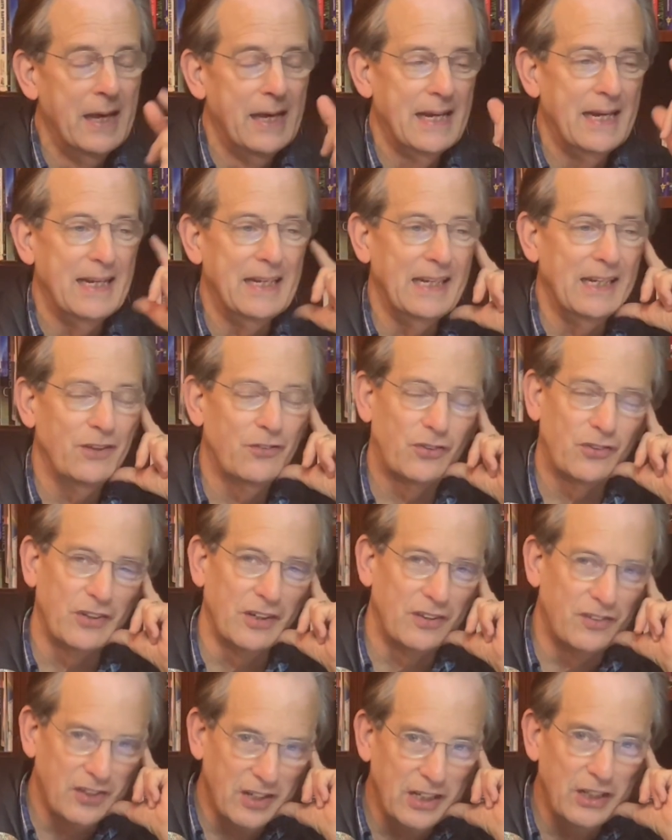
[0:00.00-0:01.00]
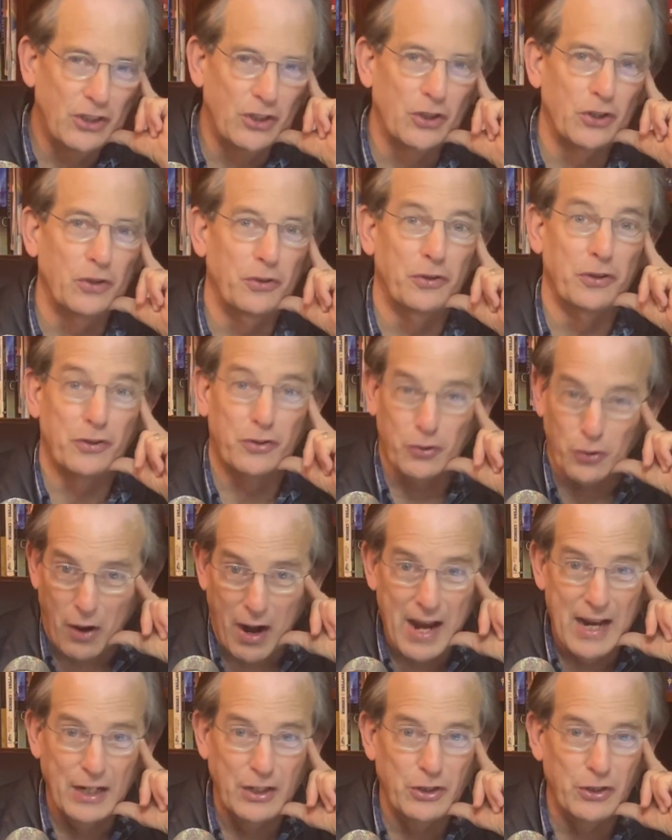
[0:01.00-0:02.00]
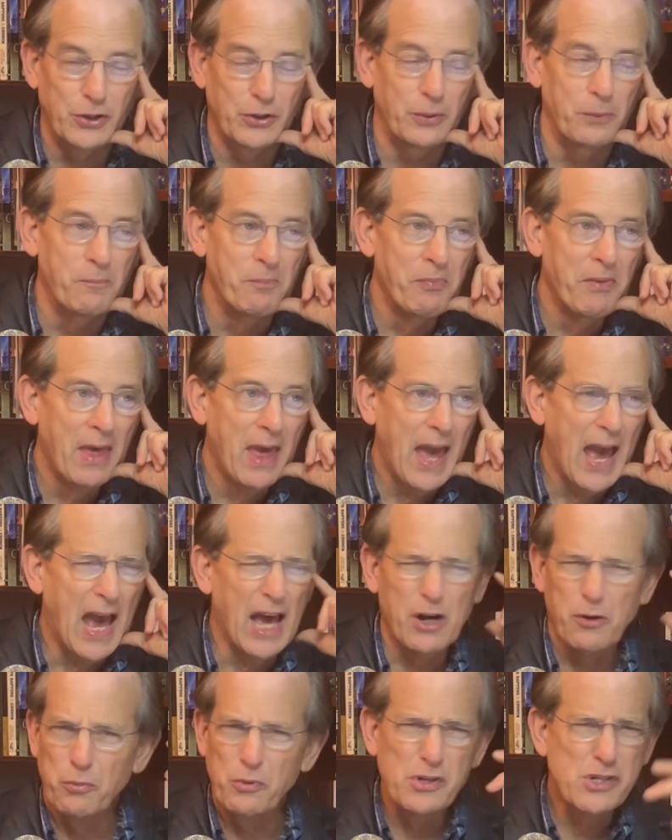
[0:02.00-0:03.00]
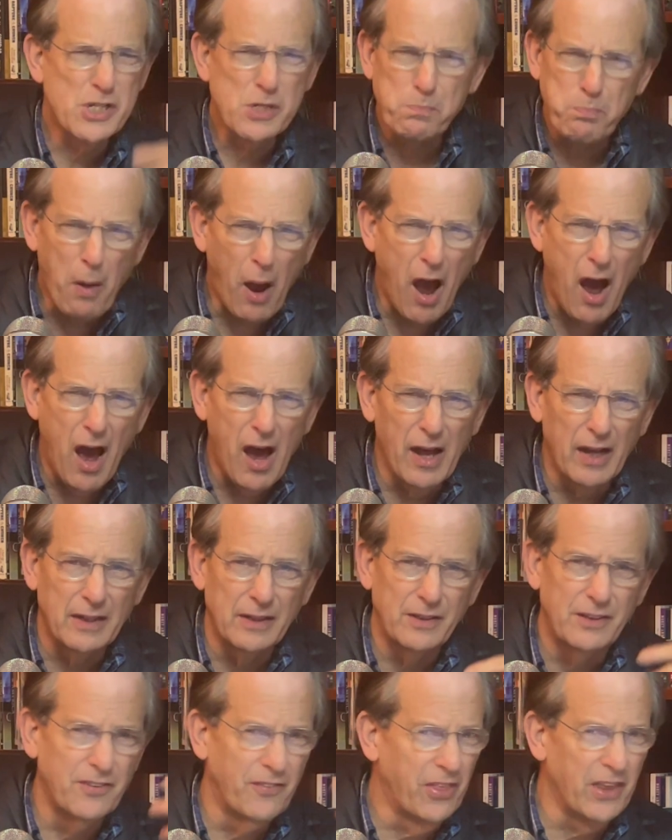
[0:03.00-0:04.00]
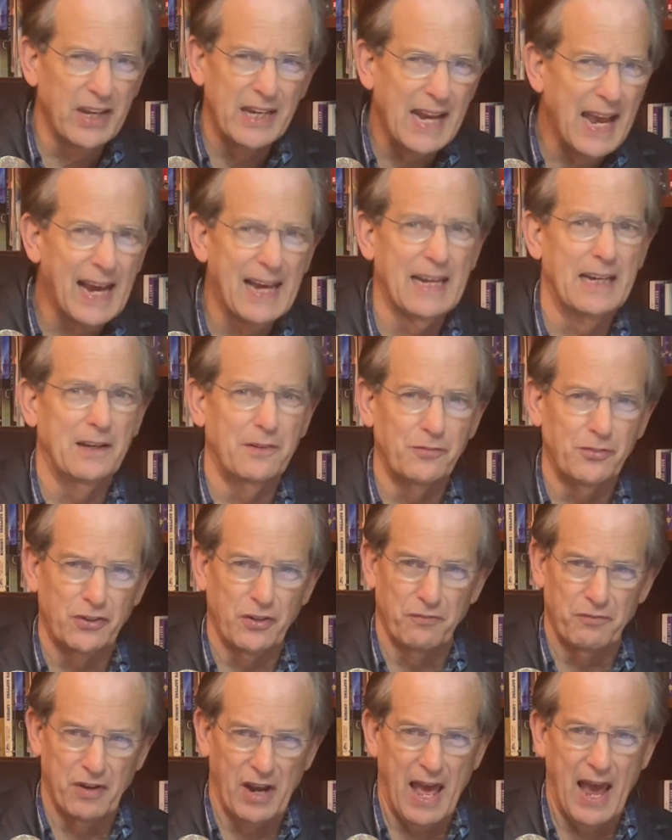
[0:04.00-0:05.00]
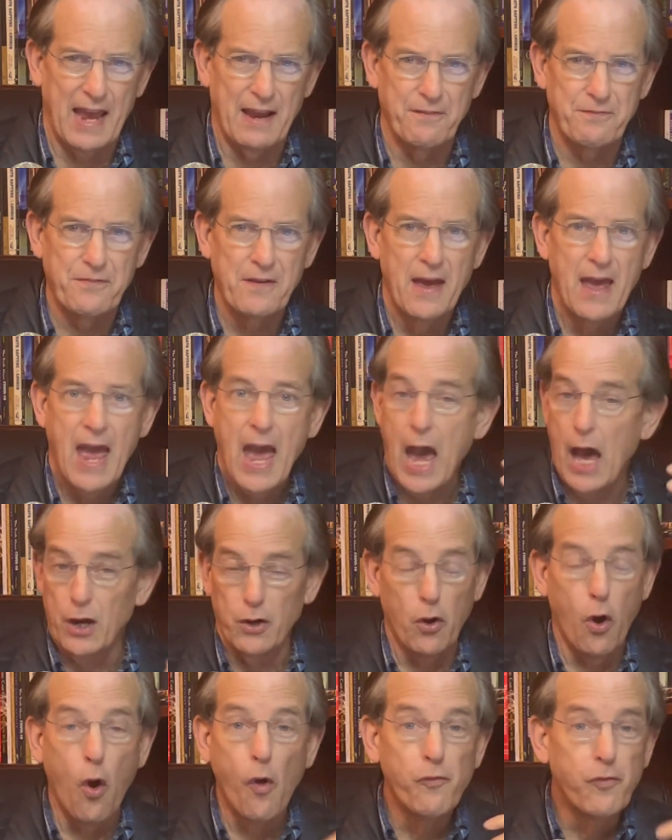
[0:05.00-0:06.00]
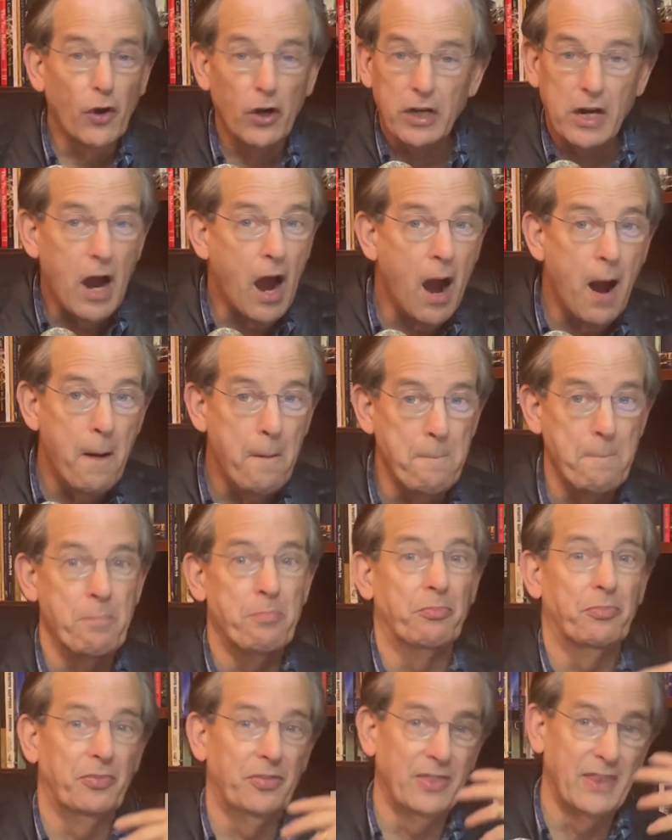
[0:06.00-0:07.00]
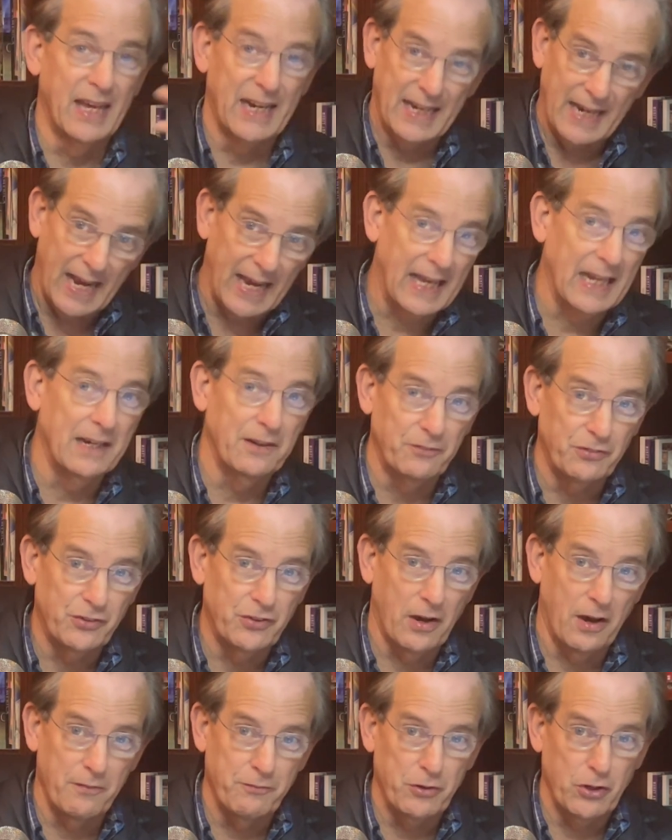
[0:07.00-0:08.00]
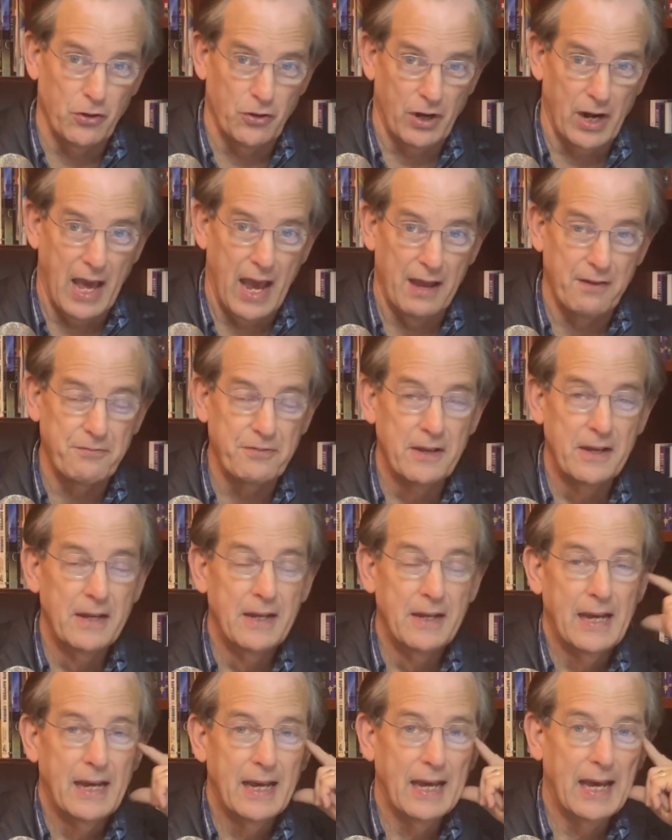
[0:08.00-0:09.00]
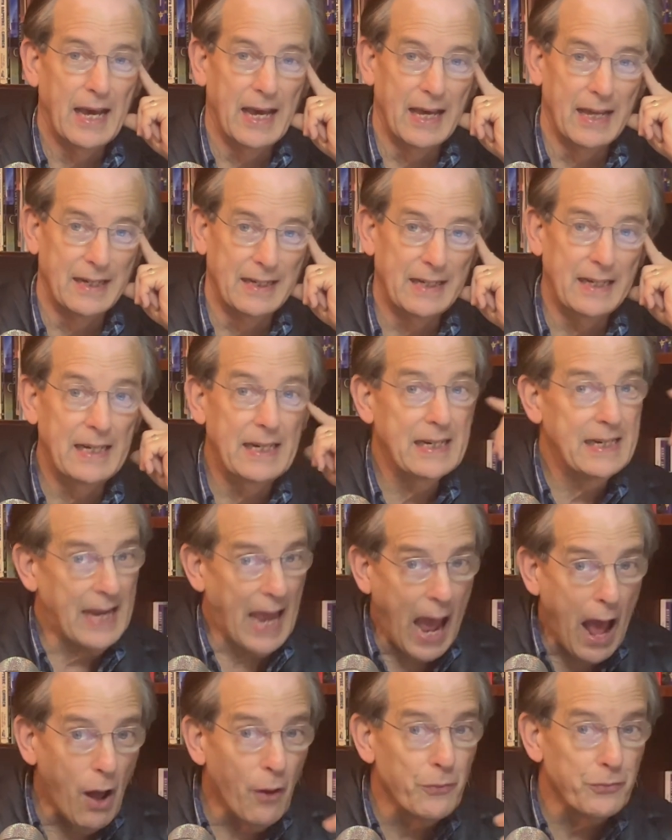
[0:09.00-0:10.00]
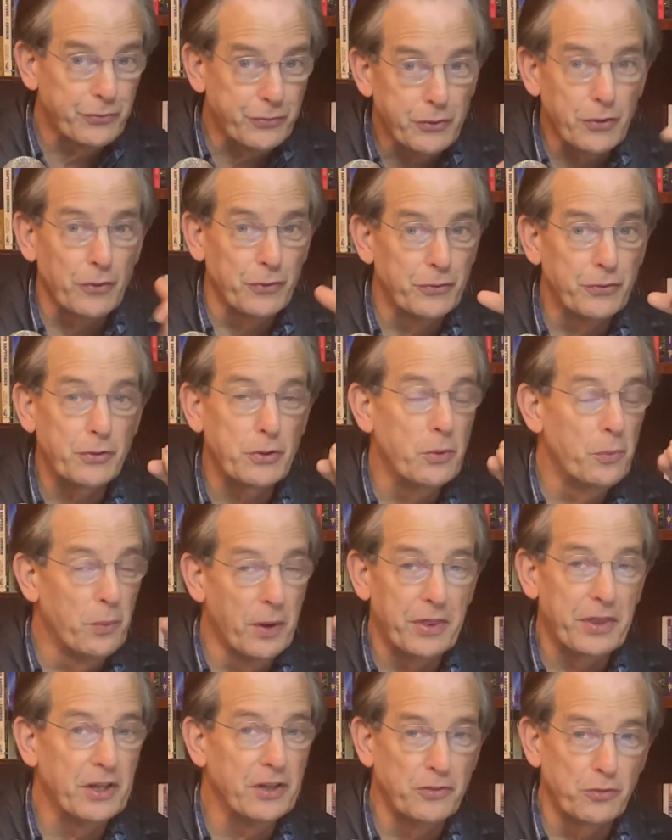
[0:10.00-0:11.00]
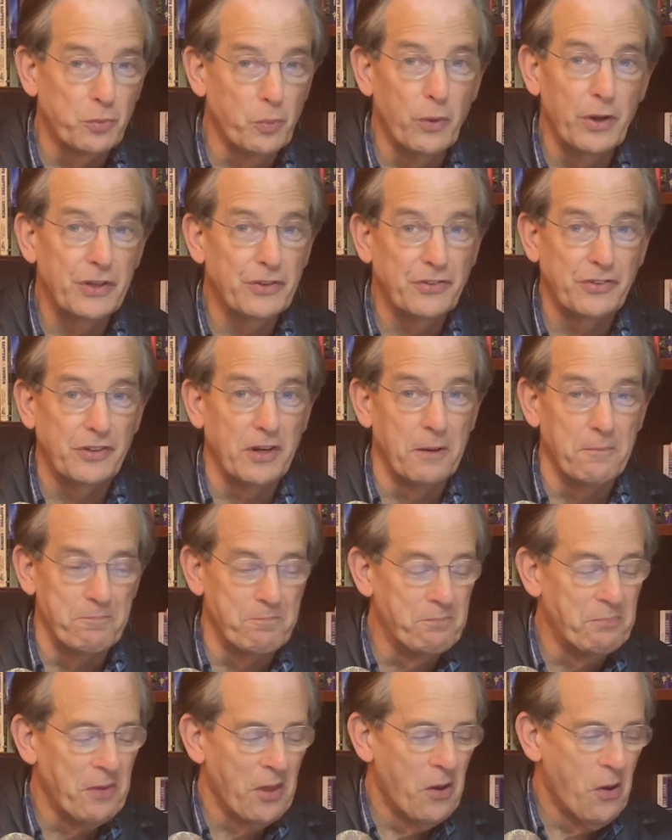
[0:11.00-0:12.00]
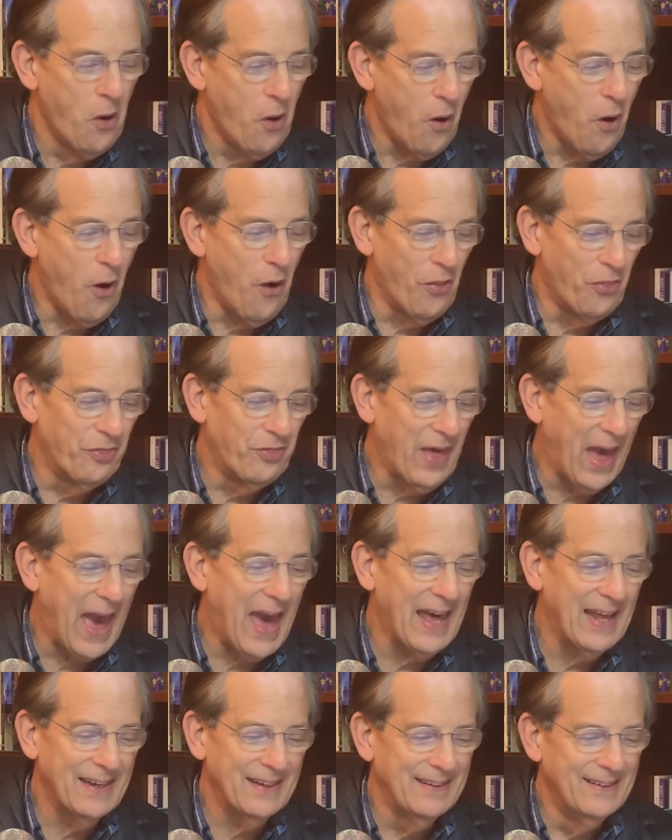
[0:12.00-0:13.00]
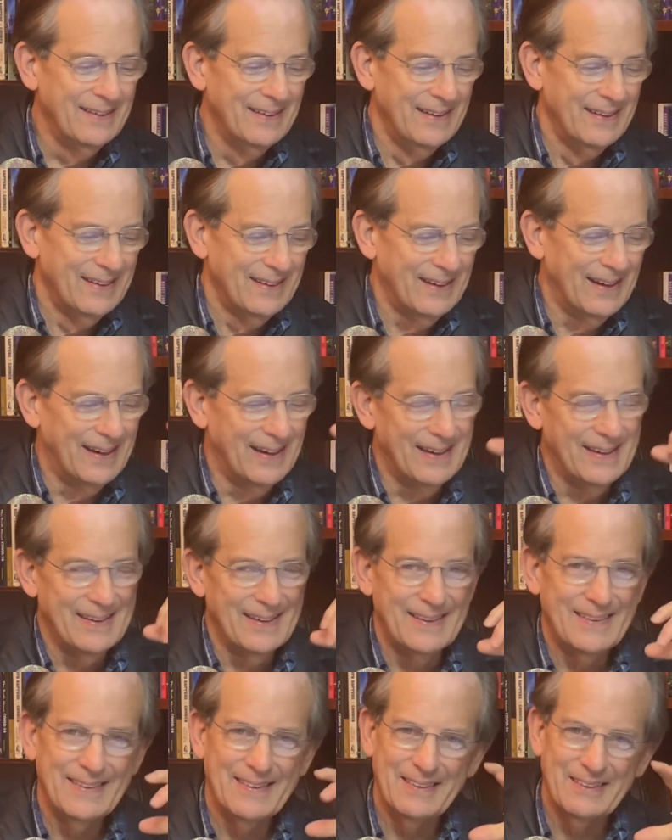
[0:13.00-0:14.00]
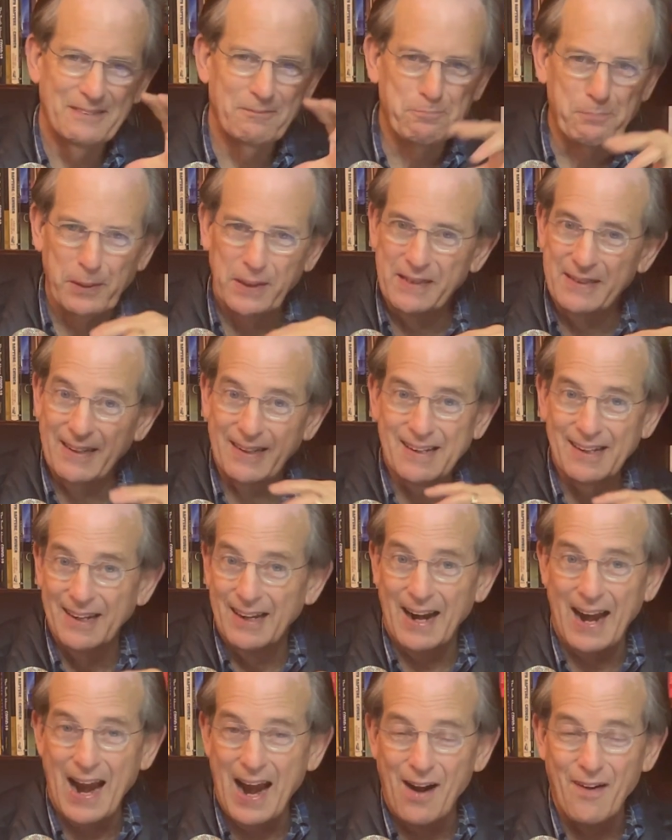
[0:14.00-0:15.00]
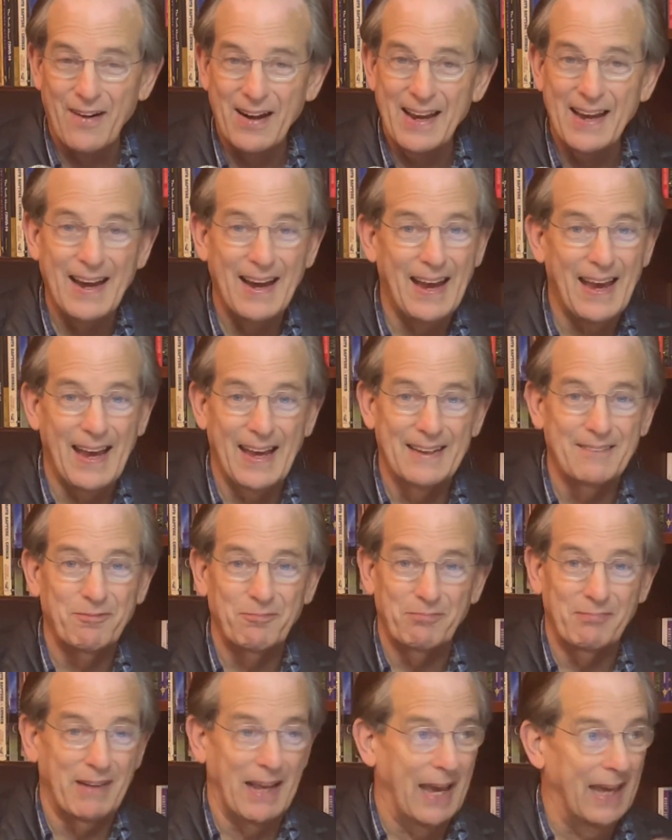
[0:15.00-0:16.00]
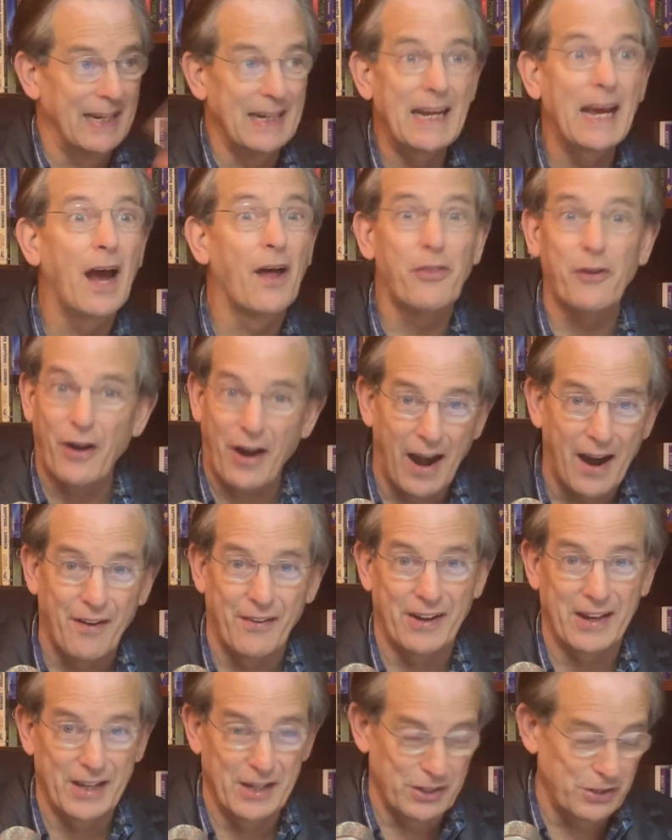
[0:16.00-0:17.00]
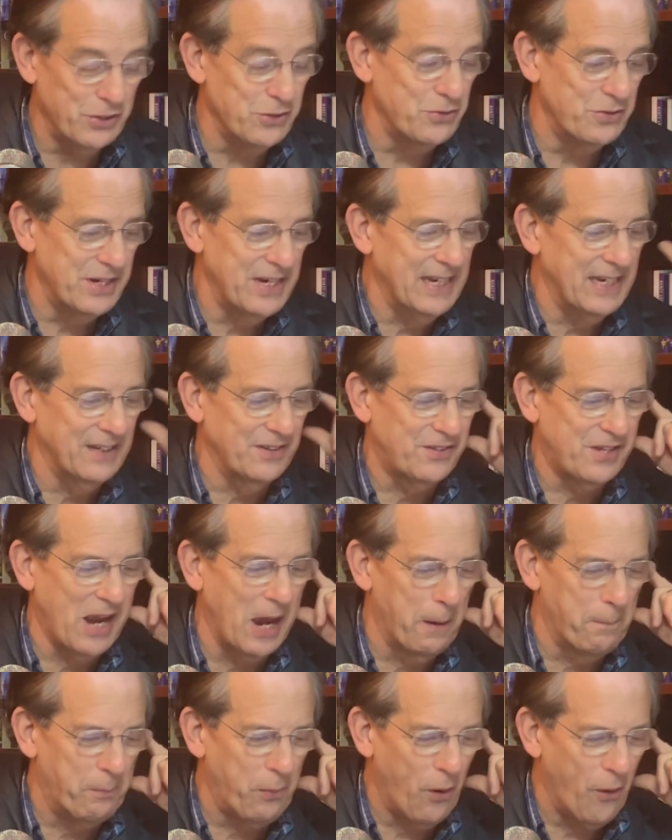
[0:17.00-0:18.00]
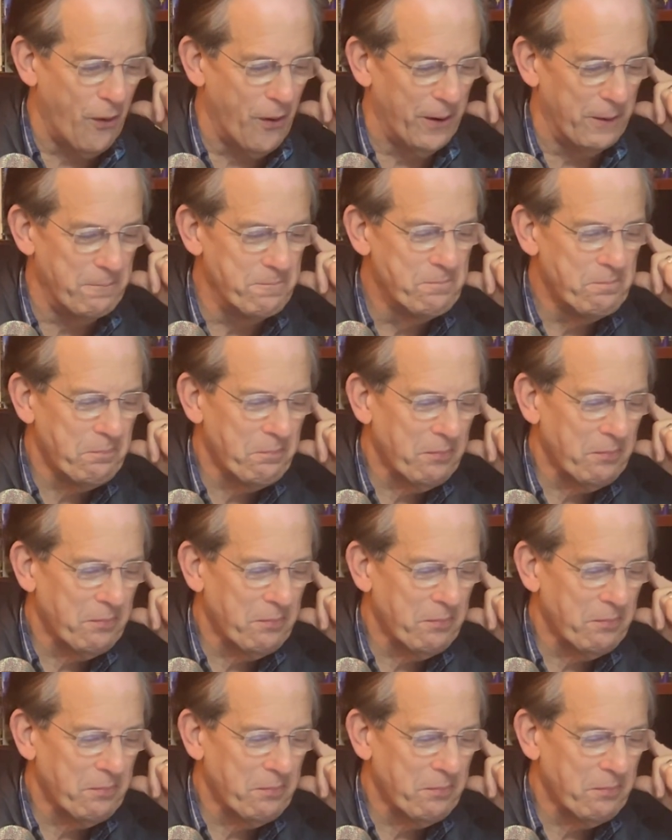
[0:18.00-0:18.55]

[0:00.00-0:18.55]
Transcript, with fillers: He needs to teach you, to train you how to respond to the negatives of life, how to overcome the negatives of your life. And he counsels you with his wisdom on that uh, particular area and any other area you need his help on.